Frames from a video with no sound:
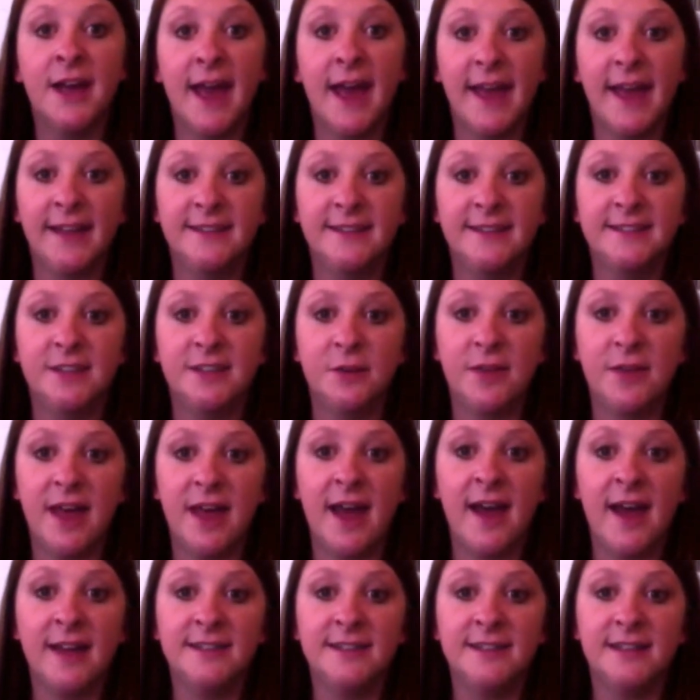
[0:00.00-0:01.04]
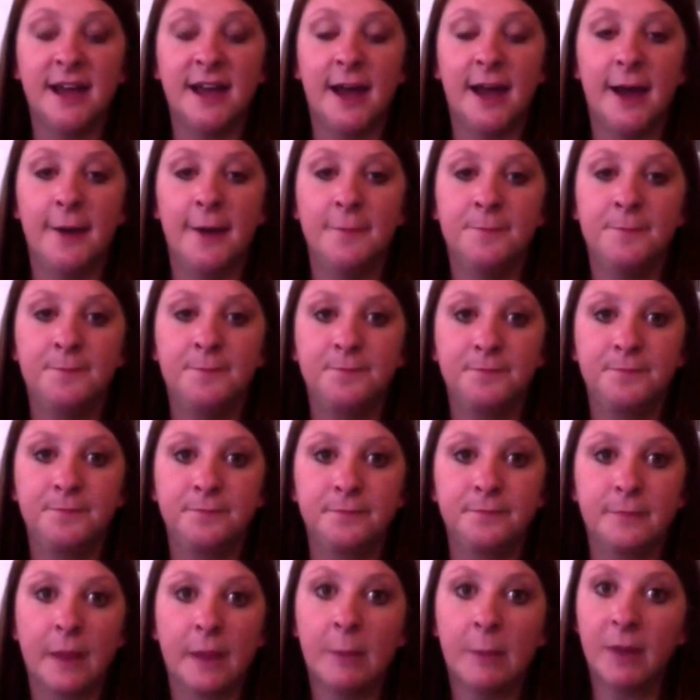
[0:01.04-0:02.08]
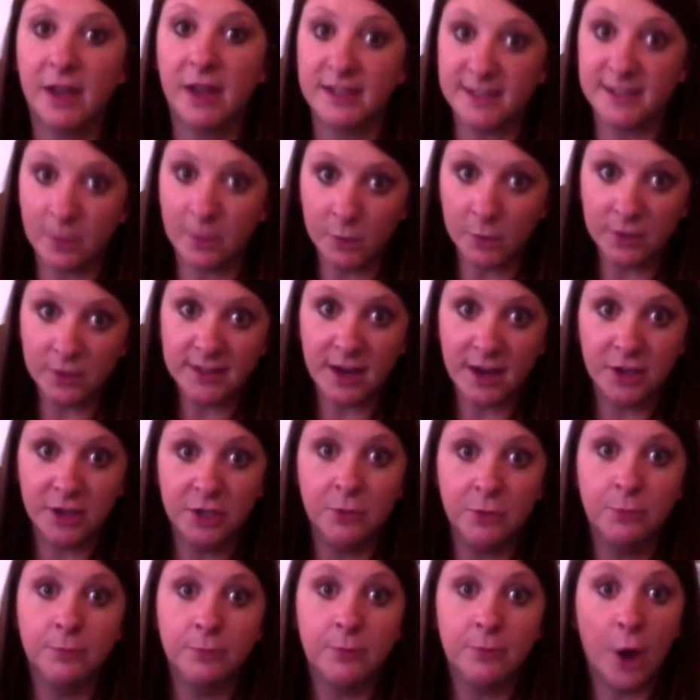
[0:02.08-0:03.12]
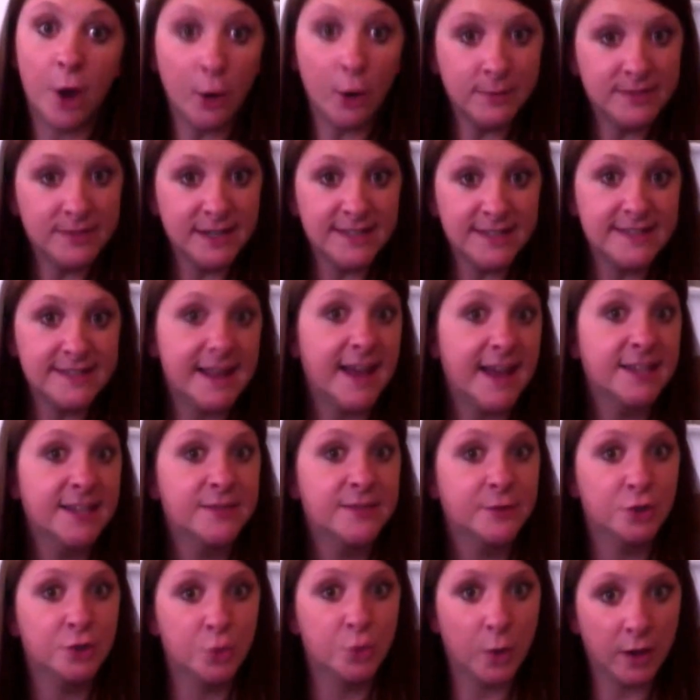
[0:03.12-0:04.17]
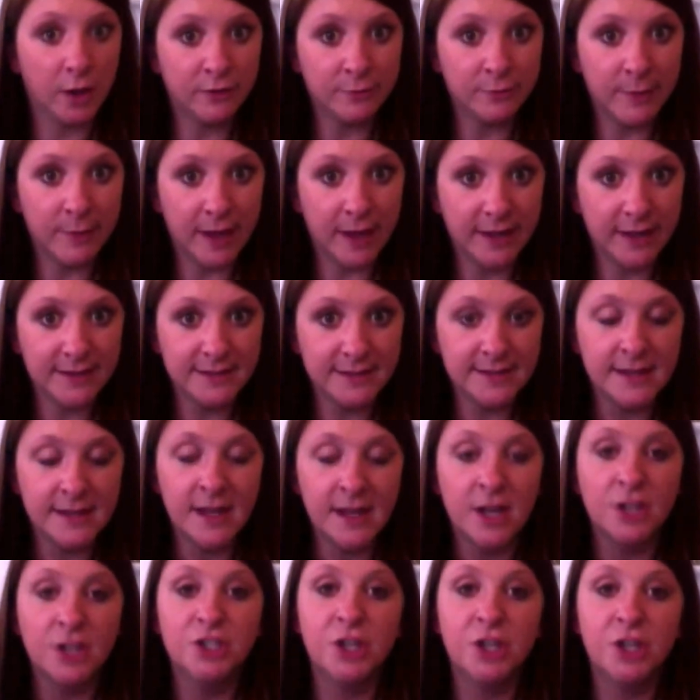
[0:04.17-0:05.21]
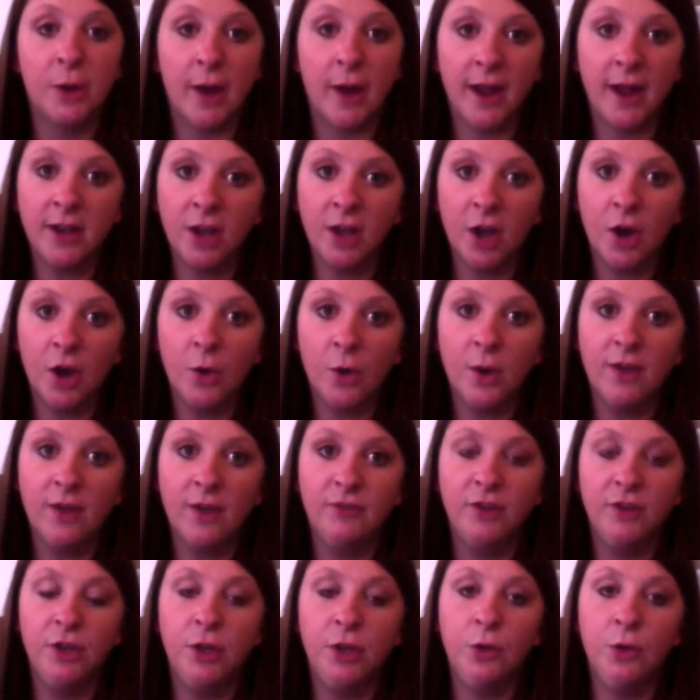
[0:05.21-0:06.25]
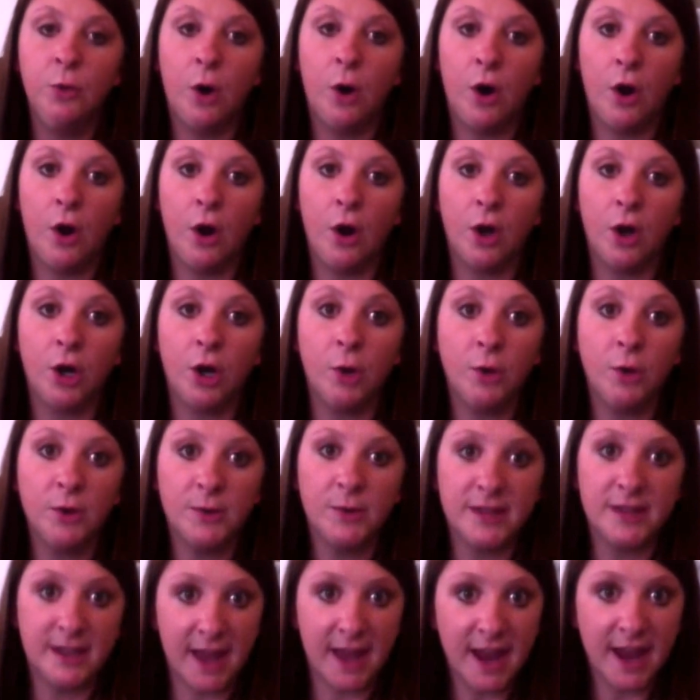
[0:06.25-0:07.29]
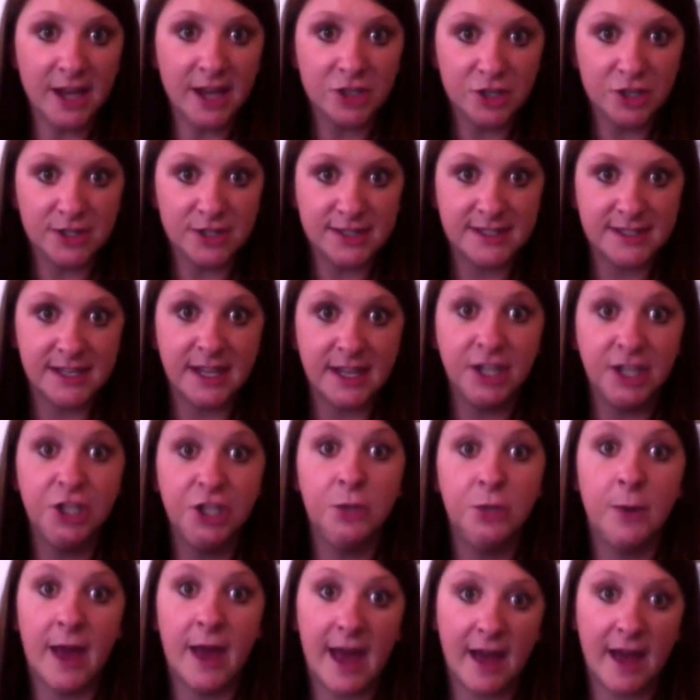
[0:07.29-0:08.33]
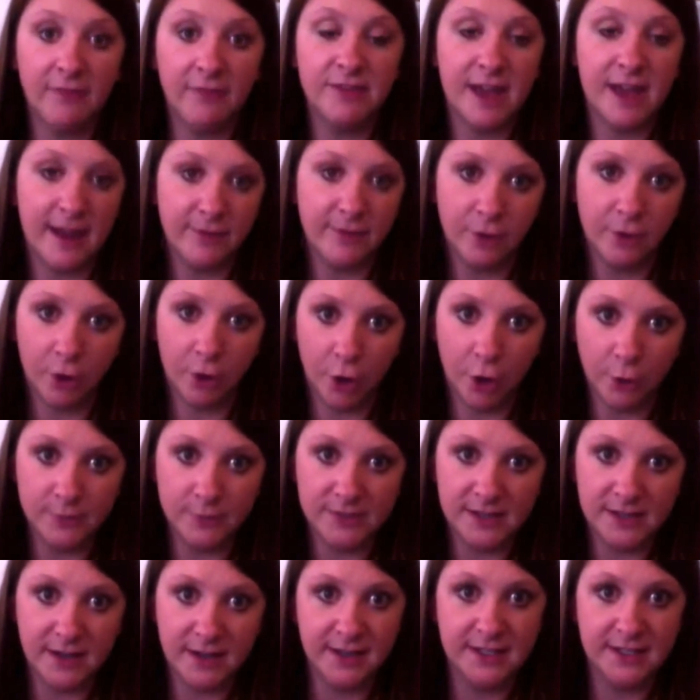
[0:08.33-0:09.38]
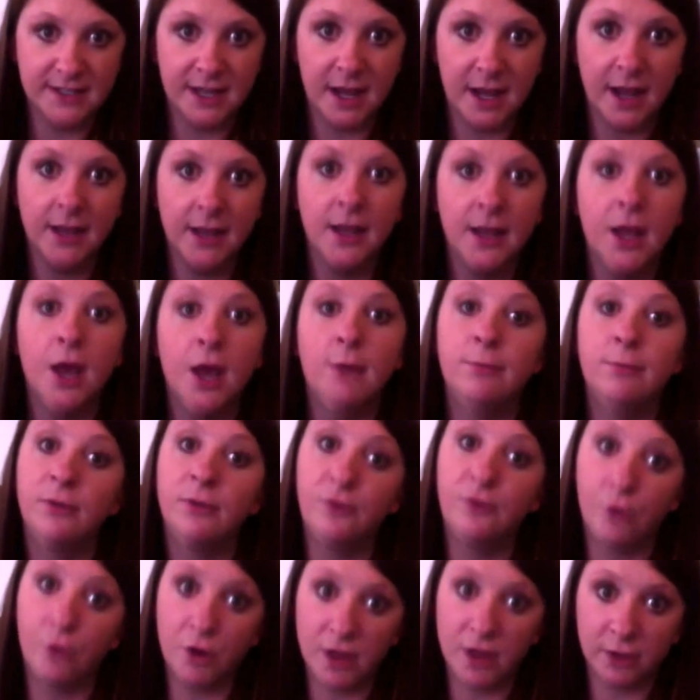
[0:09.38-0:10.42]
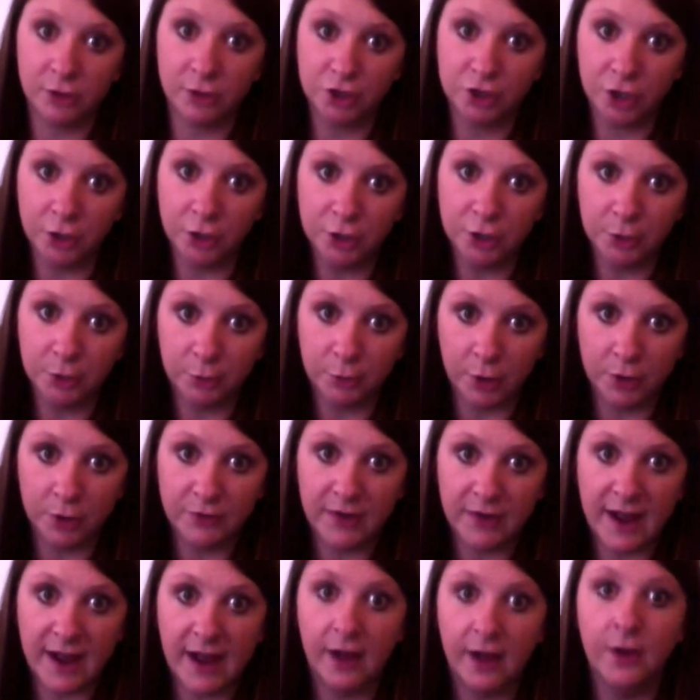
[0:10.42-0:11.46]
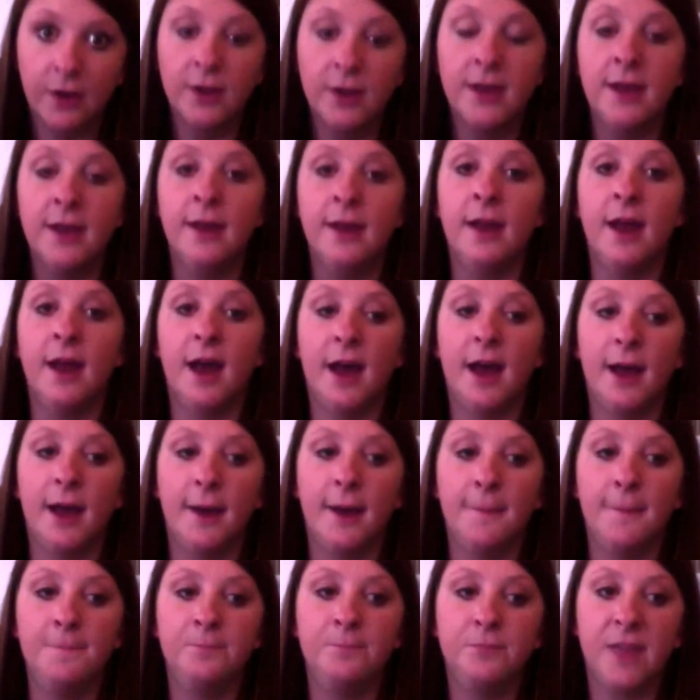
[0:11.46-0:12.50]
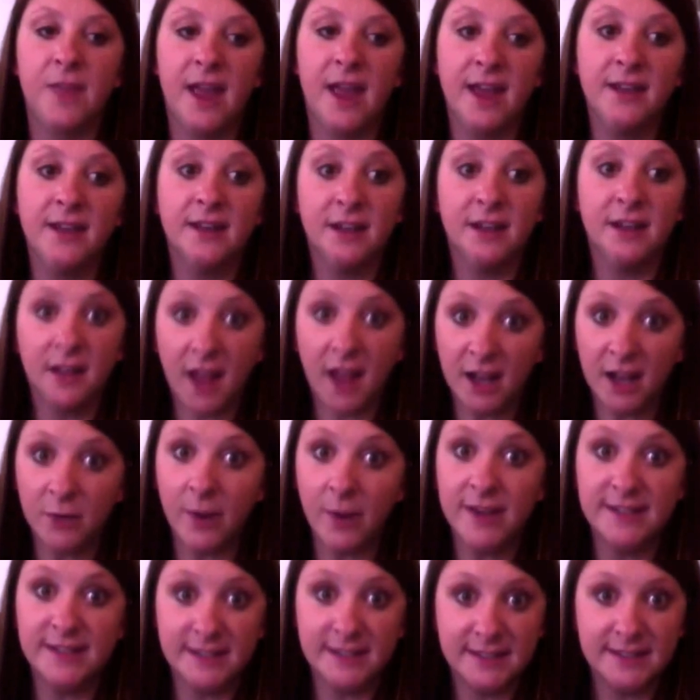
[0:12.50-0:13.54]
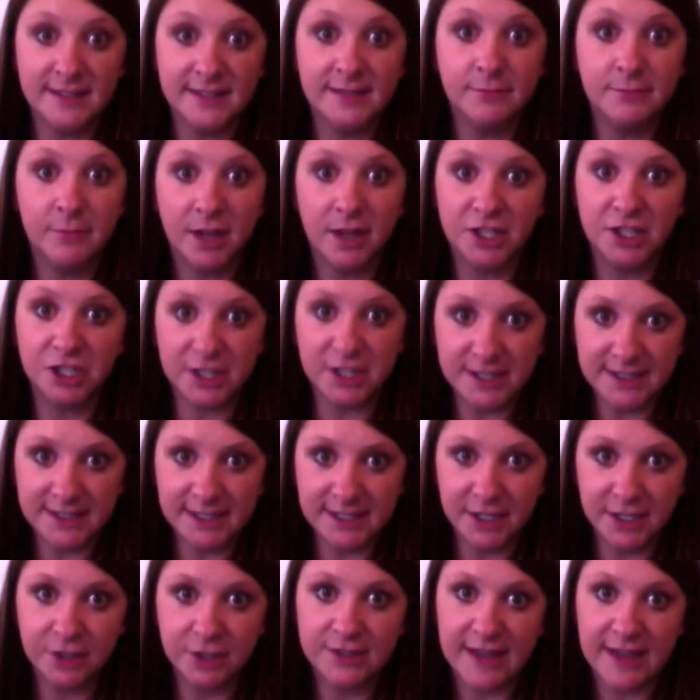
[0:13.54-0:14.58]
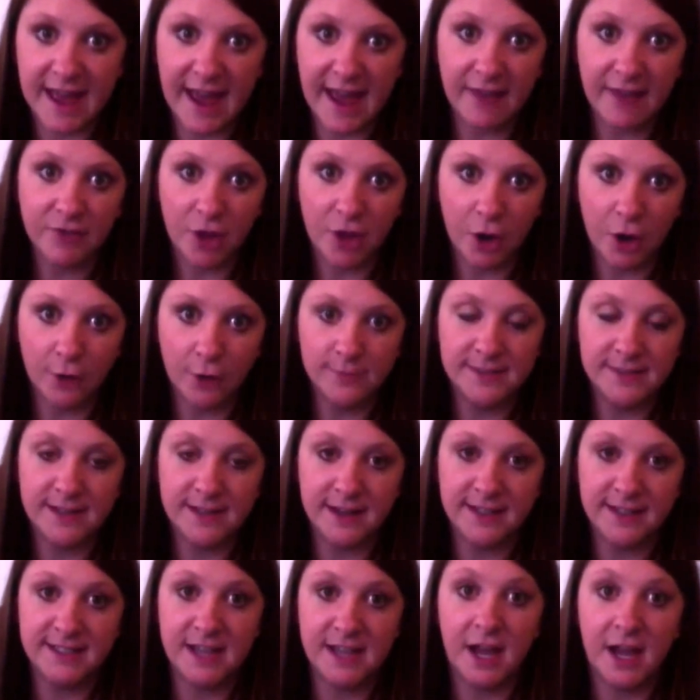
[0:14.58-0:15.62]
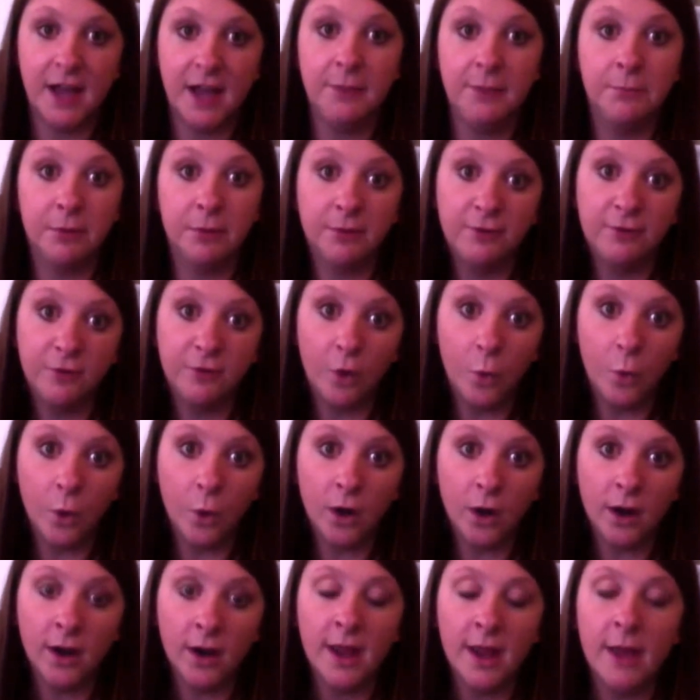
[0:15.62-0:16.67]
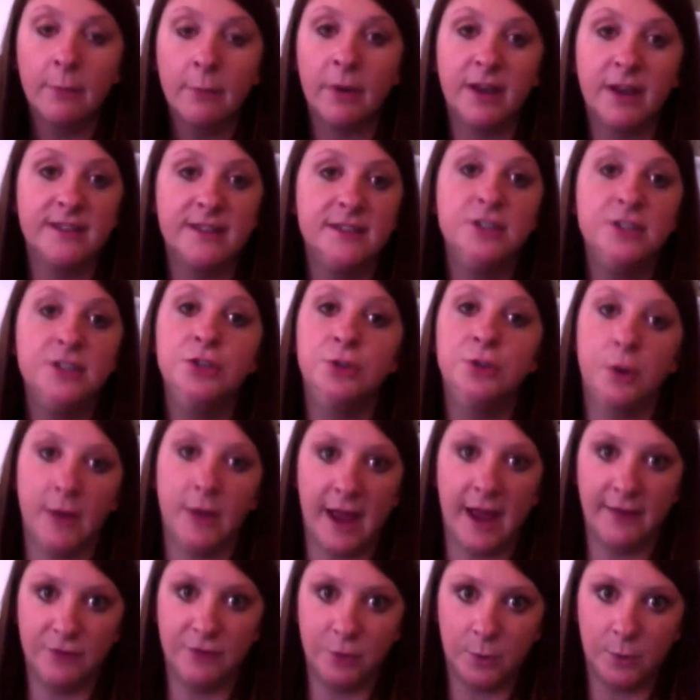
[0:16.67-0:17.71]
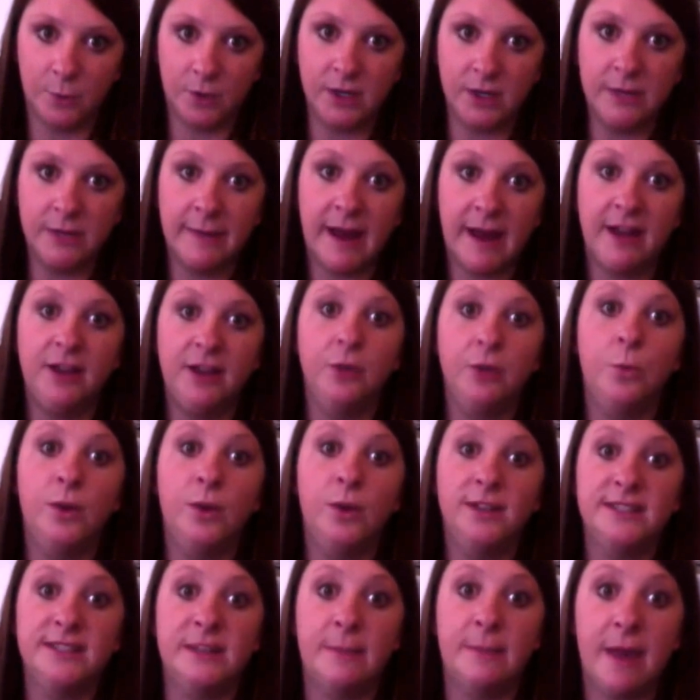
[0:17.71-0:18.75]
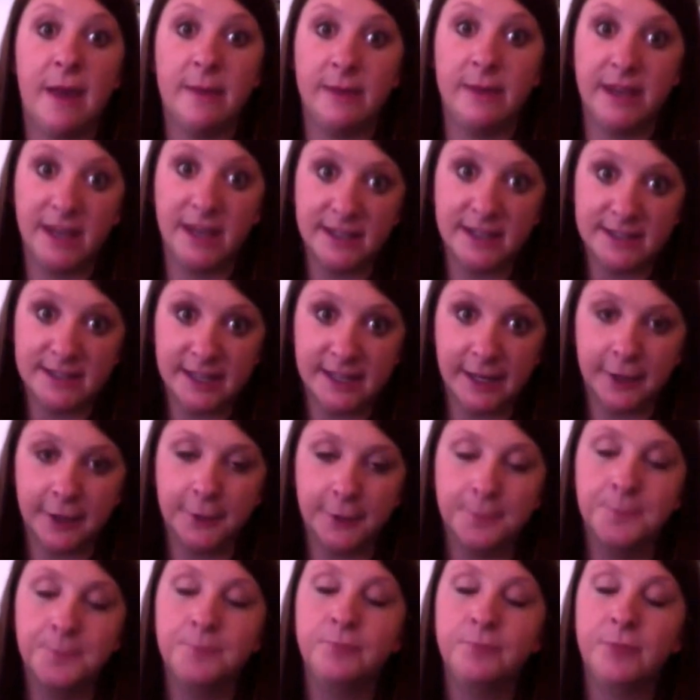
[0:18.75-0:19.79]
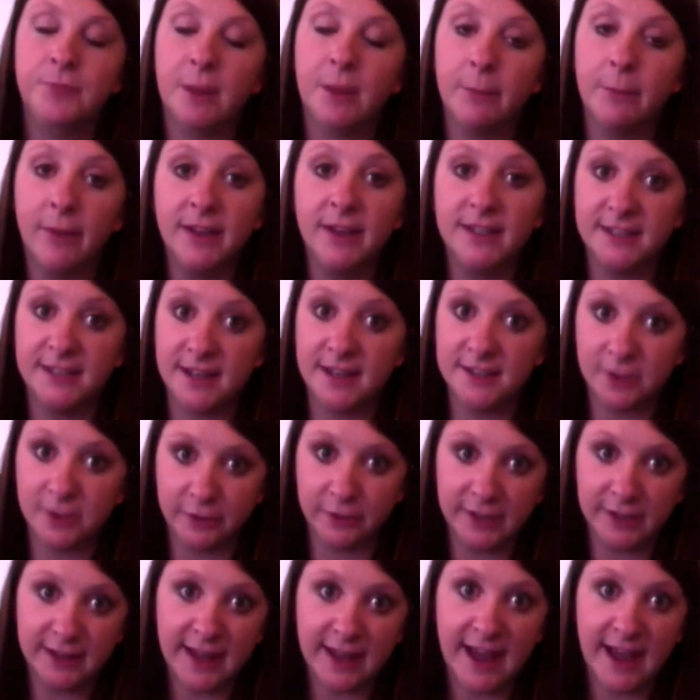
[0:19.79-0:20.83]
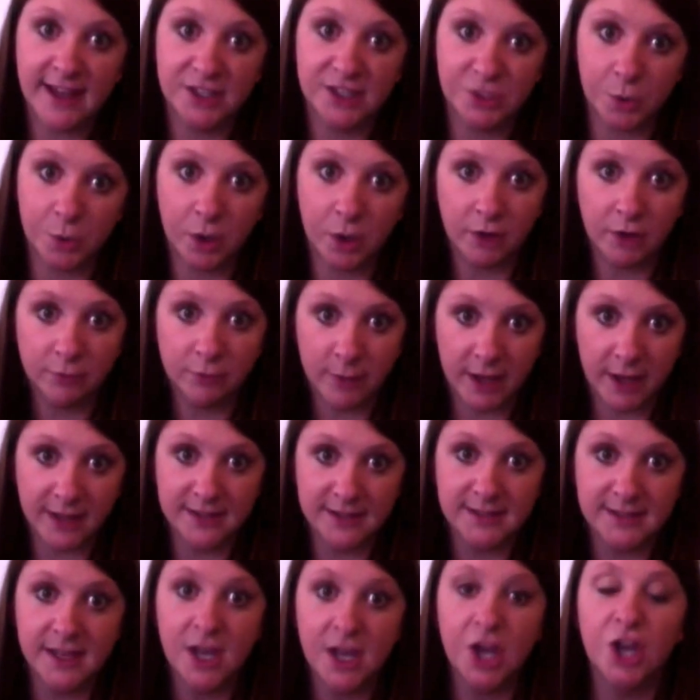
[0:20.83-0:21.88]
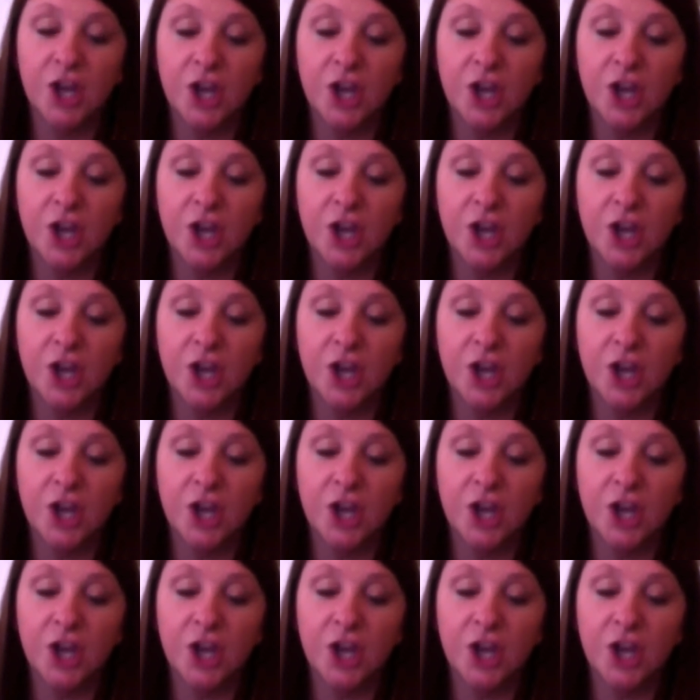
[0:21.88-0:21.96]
And so that, because I will tell you, home studies last for 12 months. So I know if you are going with an agency, you have to have your home study done before they'll show your profile. And in a lot of ways, it is much easier to have the home study done before because then you don't have to worry about it once the baby gets here. But it does only last 12 months.